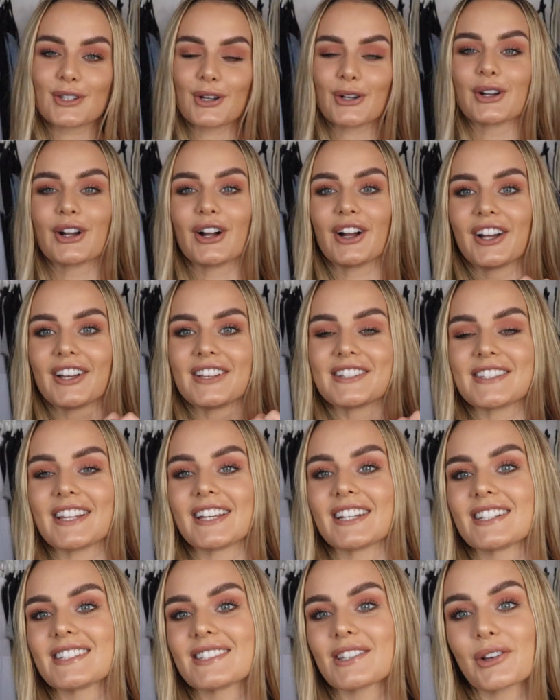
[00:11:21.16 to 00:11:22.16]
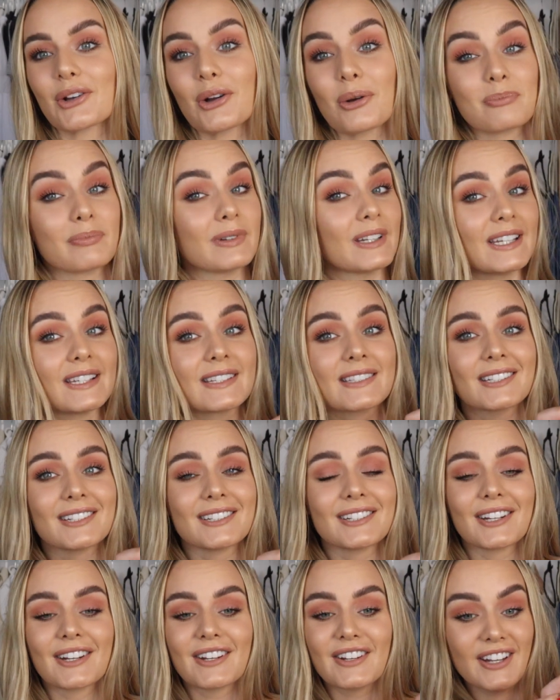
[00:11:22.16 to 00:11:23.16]
So guys, that is the
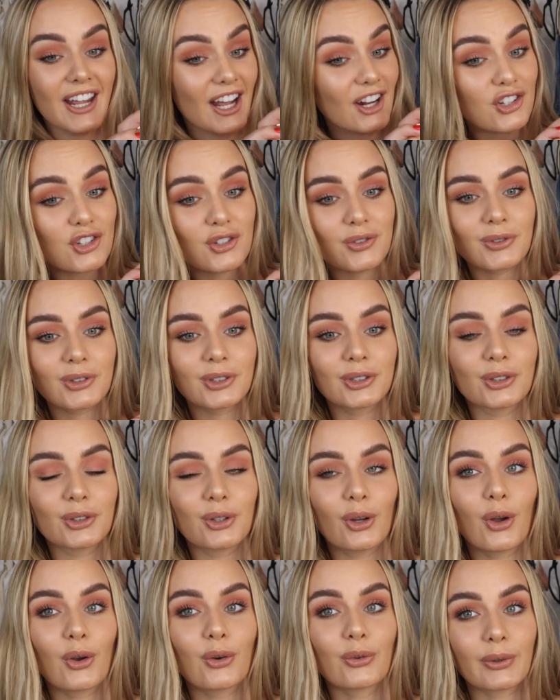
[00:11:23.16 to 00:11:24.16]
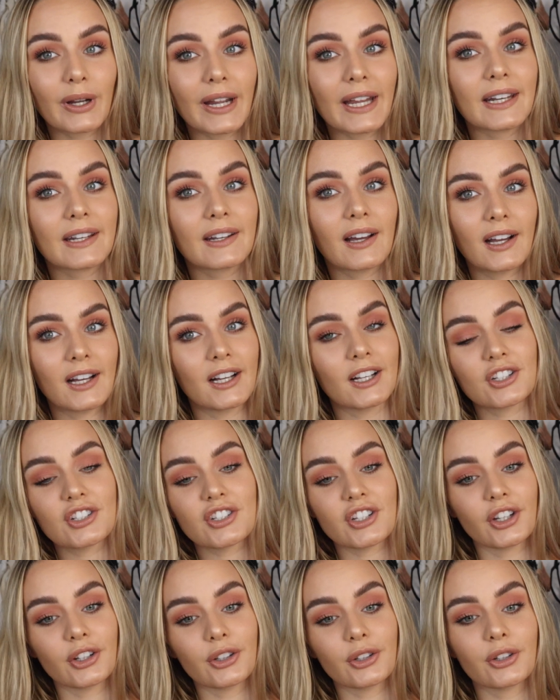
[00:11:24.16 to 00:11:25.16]
completed natural red
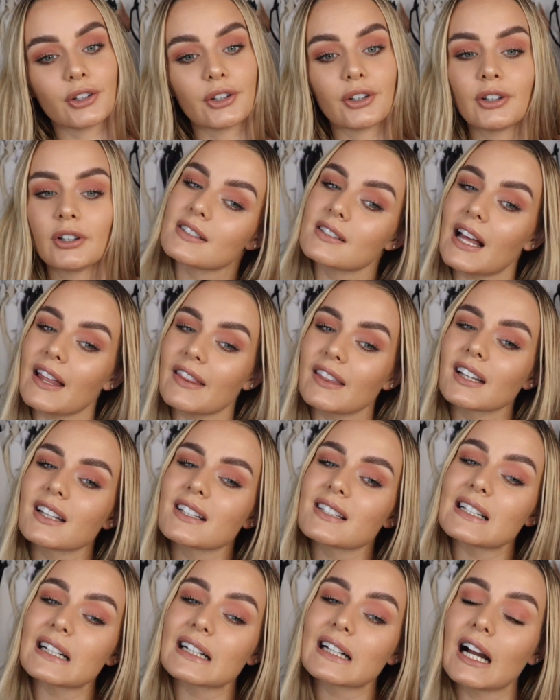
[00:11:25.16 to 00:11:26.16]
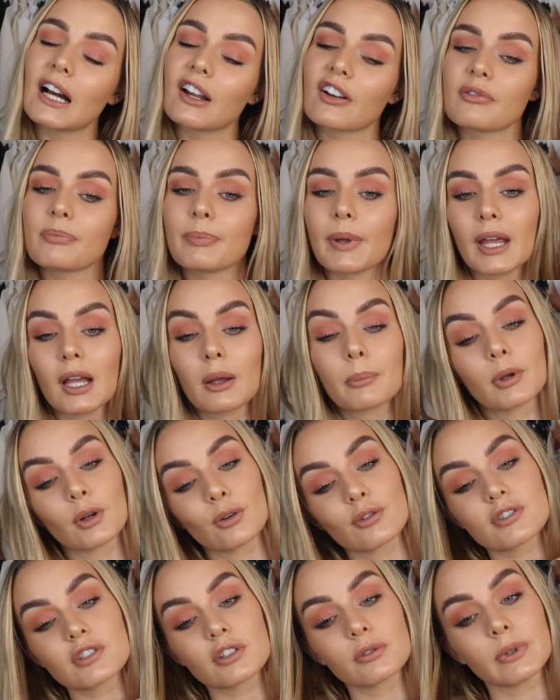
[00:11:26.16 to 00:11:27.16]
eyeshadow. I think it's like kind of pink but
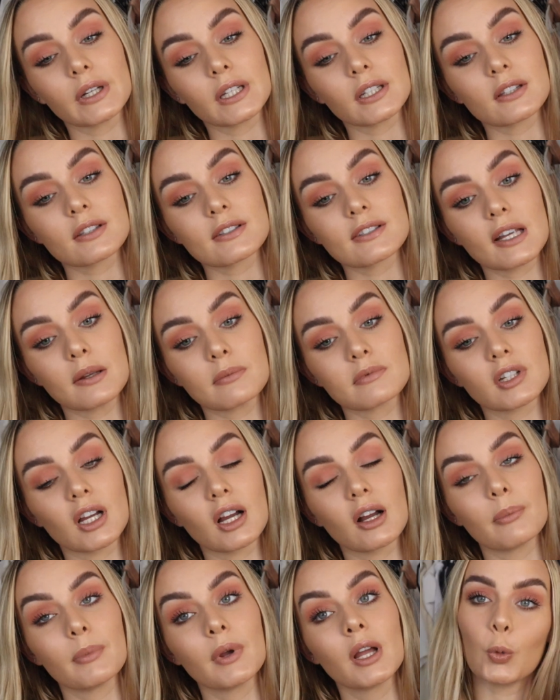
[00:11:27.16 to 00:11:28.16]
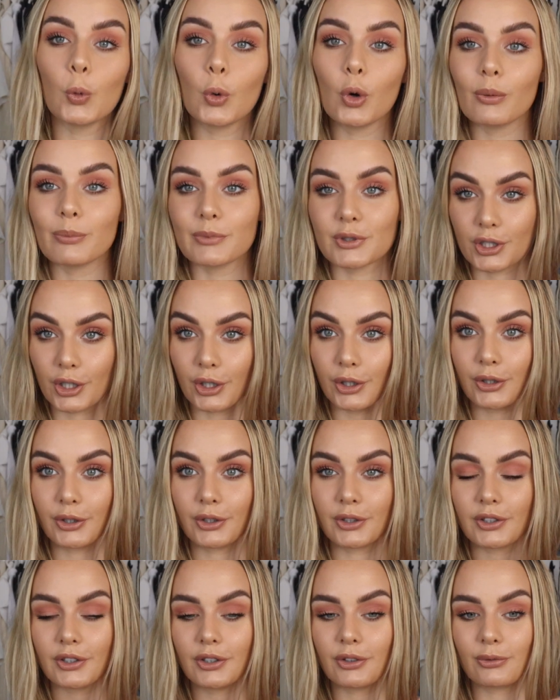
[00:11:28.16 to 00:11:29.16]
also red at the same time. Warm
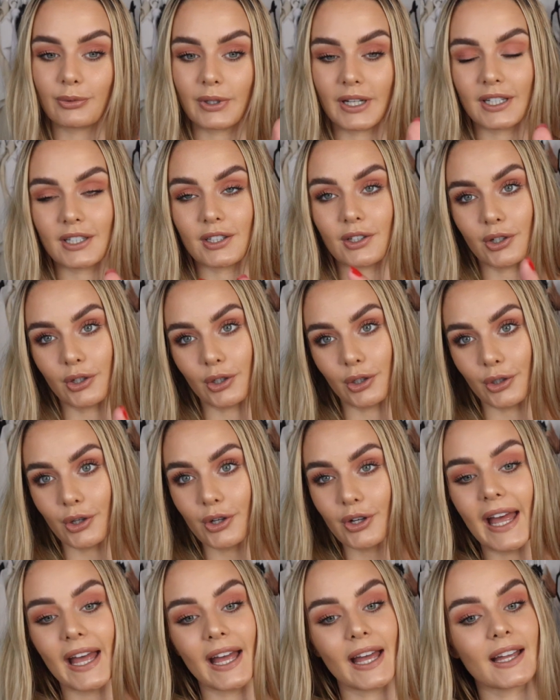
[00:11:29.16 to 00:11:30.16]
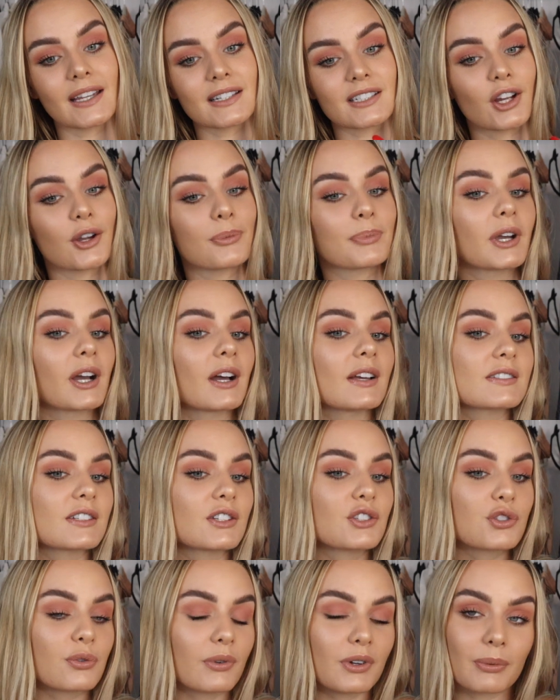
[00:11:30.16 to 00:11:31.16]
toned red look. And I hope you guys
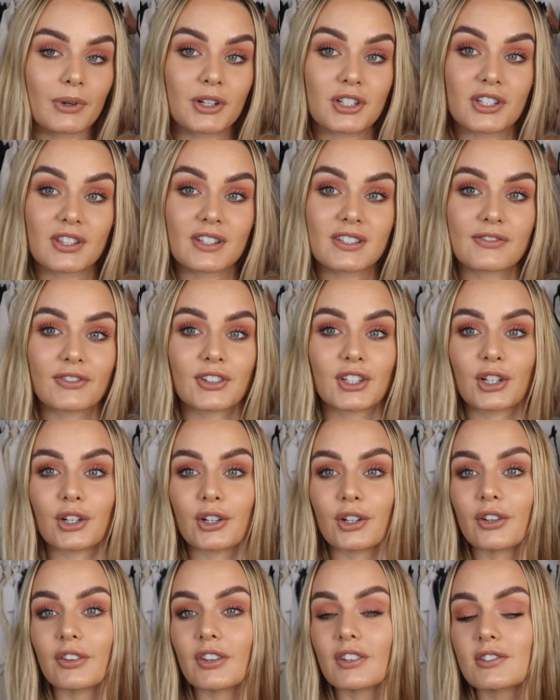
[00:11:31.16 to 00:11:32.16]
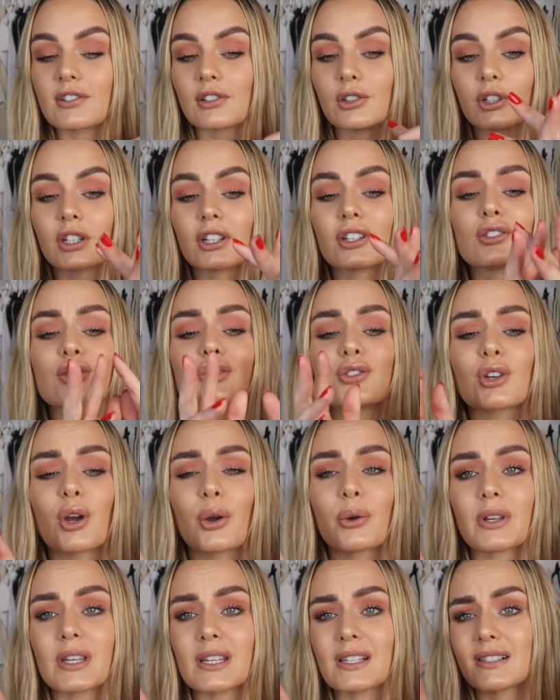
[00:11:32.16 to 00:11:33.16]
enjoyed watching this video. This look is
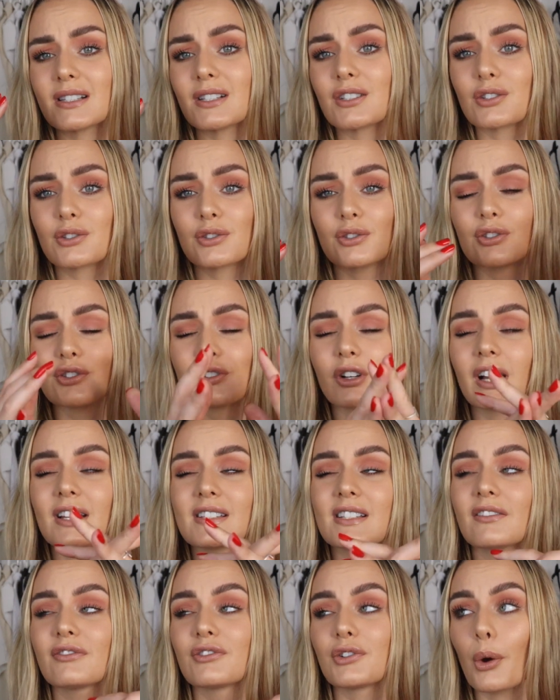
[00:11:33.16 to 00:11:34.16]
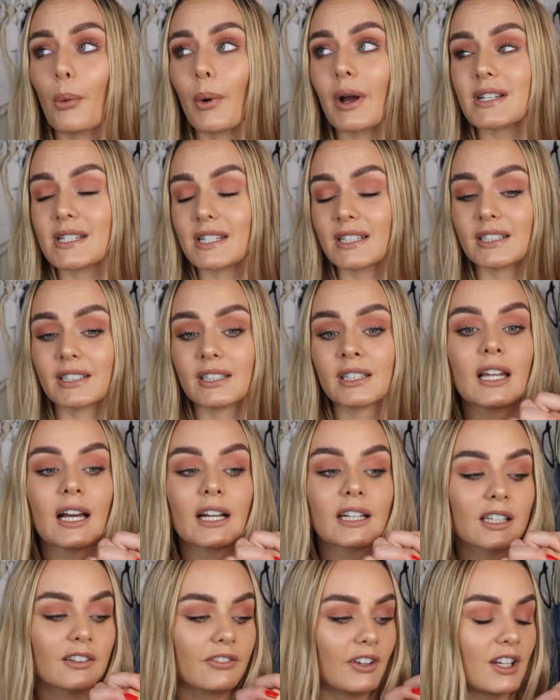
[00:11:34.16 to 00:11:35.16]
so easy to do. You guys have no idea.
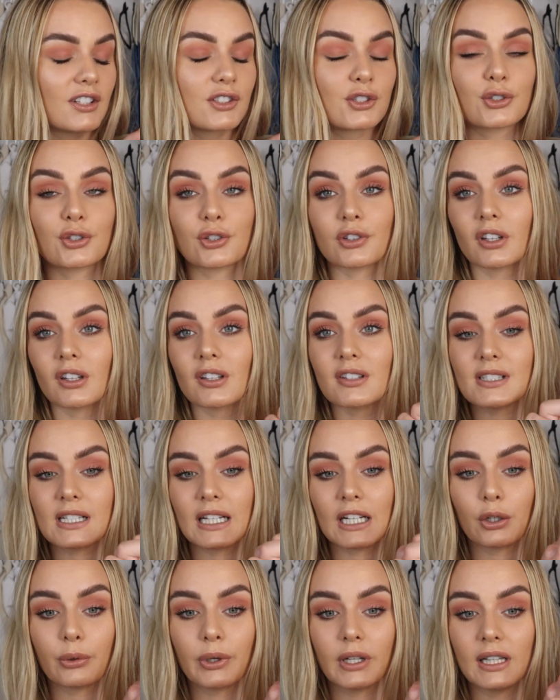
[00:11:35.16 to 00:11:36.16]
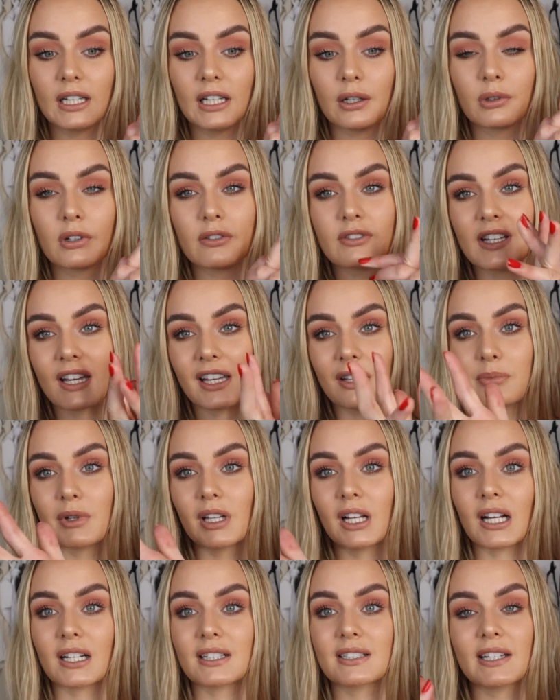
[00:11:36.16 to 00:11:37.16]
Like if I had to do this like quickly, it would have taken
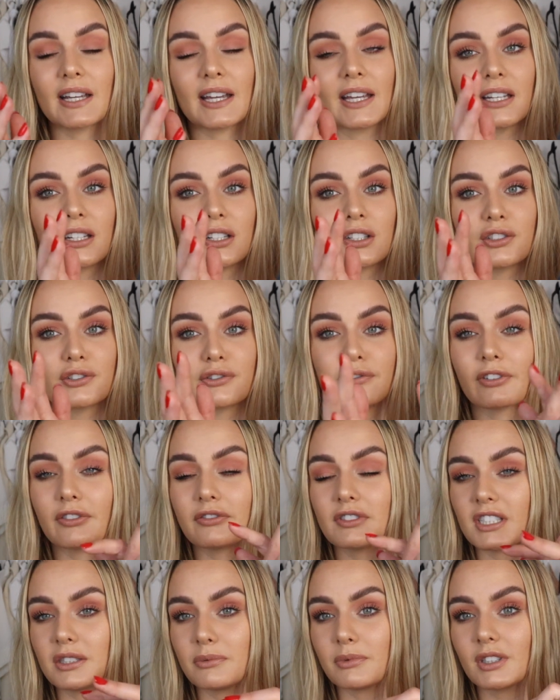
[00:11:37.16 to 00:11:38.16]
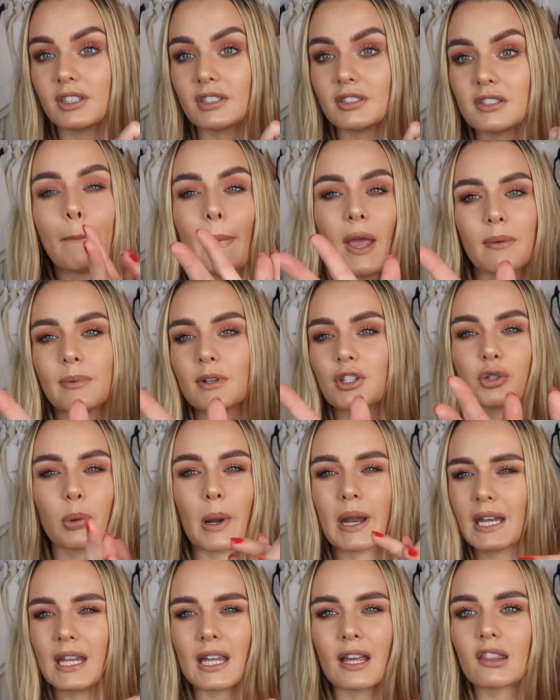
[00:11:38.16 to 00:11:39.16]
me like 10 to 15 minutes. Maybe
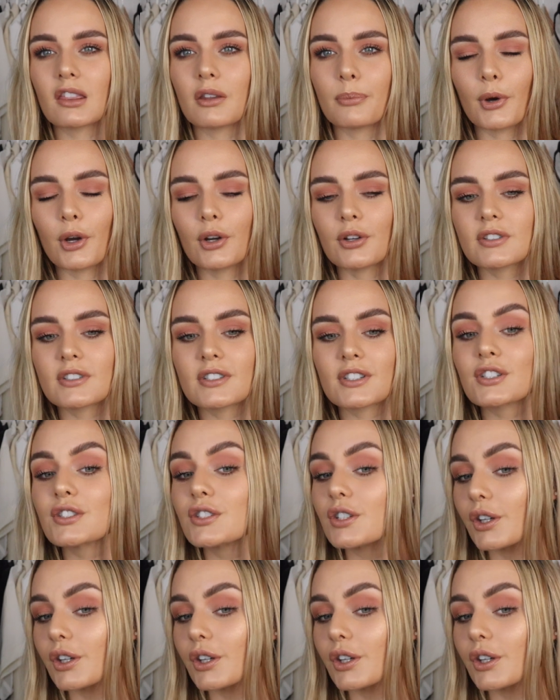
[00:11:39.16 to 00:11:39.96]
20 at the most.